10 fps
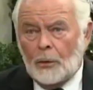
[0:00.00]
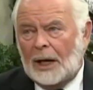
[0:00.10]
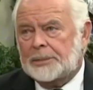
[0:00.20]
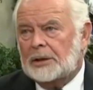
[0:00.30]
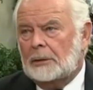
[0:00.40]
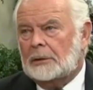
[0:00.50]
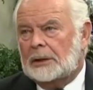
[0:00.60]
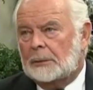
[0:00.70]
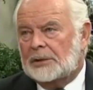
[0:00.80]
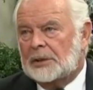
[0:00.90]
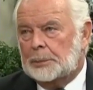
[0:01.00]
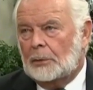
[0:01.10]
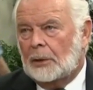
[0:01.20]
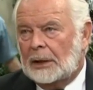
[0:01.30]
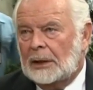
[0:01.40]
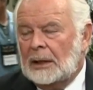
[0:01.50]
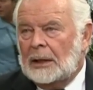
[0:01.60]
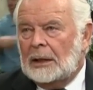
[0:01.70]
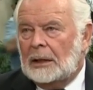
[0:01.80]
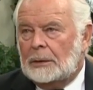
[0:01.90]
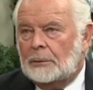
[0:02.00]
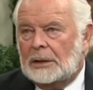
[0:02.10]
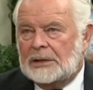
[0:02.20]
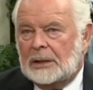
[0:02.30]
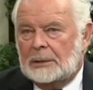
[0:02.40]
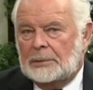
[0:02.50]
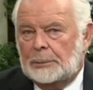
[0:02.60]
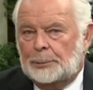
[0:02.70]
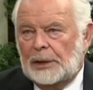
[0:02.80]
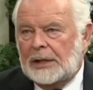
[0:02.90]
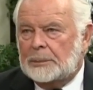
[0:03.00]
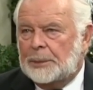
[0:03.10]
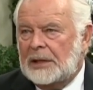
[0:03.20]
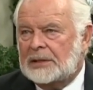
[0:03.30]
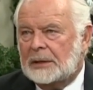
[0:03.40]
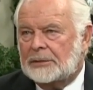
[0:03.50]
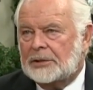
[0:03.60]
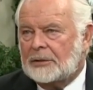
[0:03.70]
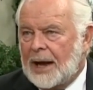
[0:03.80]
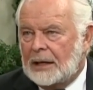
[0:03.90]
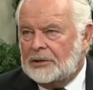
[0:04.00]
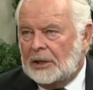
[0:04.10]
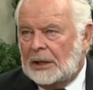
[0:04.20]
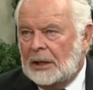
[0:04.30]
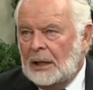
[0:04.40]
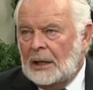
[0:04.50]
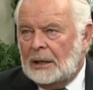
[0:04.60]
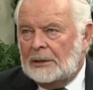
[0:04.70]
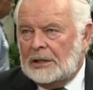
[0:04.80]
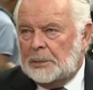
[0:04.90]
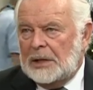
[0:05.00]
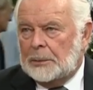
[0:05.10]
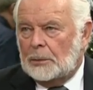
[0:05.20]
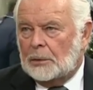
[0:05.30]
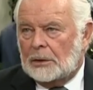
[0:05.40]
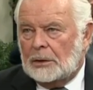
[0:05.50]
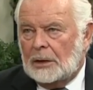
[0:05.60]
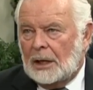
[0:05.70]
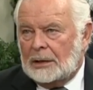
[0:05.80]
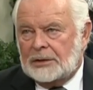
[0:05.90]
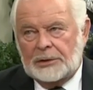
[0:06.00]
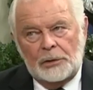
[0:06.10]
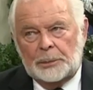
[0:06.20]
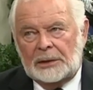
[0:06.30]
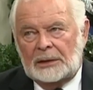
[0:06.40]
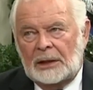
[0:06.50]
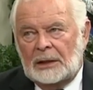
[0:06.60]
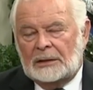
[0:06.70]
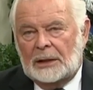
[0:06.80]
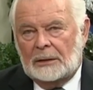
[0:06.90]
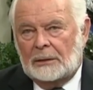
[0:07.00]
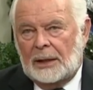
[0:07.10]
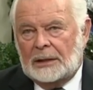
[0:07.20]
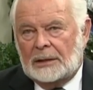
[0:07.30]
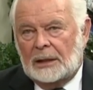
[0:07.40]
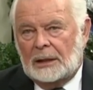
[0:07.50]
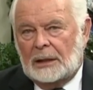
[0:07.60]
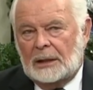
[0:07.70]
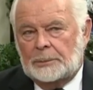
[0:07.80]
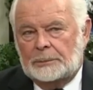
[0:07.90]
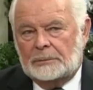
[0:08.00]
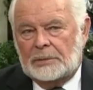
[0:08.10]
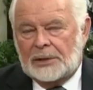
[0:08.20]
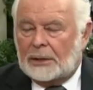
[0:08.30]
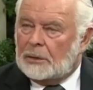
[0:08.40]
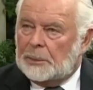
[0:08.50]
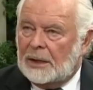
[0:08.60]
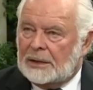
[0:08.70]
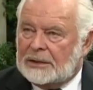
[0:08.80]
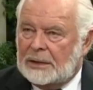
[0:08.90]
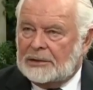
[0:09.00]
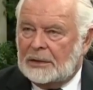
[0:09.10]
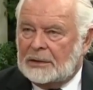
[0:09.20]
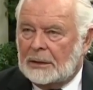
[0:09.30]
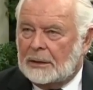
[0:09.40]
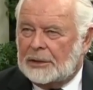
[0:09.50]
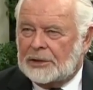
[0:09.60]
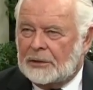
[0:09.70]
Oh, absolutely, it was a ploy. It was a brilliant piece of strategy. These people were not stupid. They're great psychopoliticians, they're great